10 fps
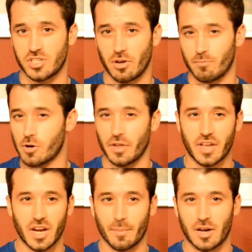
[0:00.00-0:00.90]
So I'm probably
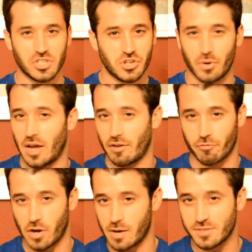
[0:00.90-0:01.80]
getting about 2.5
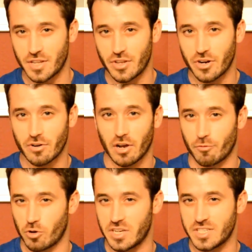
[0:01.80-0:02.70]
grams in there of
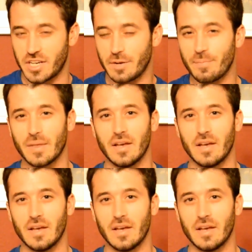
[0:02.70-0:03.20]
creatine,